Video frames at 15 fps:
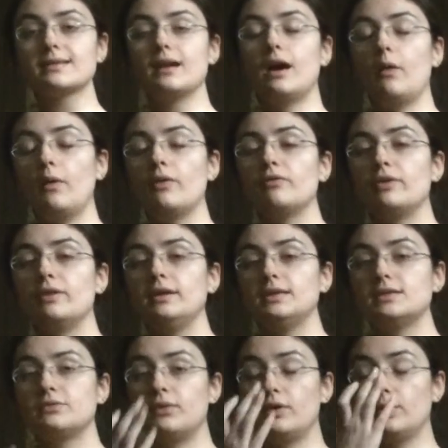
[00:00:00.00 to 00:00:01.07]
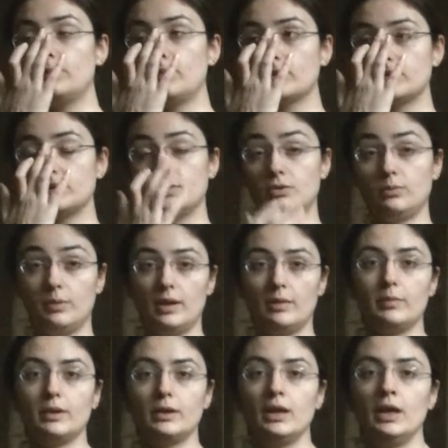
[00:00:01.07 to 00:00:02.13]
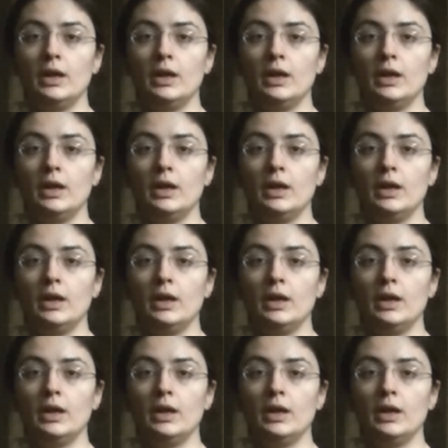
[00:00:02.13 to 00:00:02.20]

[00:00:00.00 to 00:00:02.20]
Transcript: However, it's very important to be able